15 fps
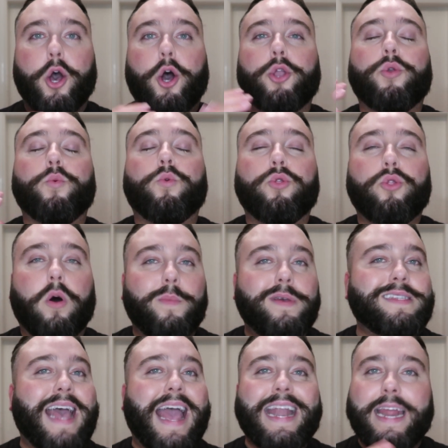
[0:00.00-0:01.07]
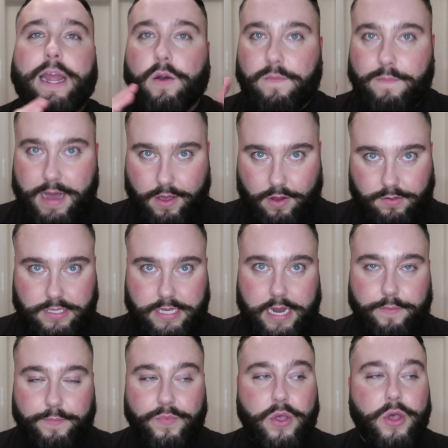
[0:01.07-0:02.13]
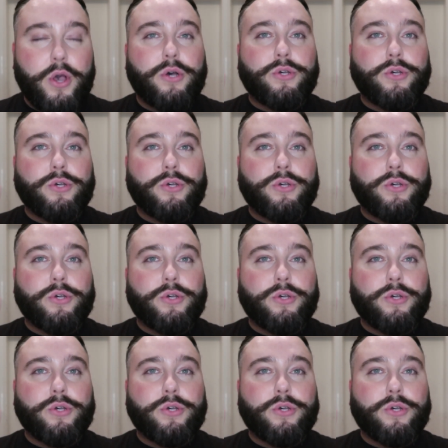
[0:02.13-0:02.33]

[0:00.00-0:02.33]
and you will not miss any of my content.